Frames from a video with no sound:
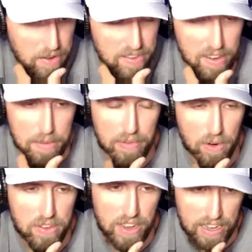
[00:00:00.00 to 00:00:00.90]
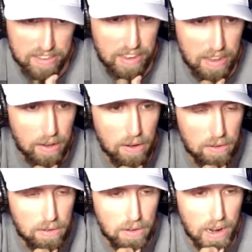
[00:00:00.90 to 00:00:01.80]
into before setting sail,
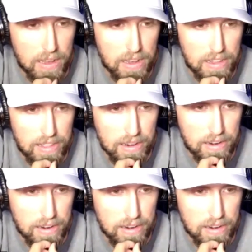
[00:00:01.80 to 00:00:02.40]
right? And then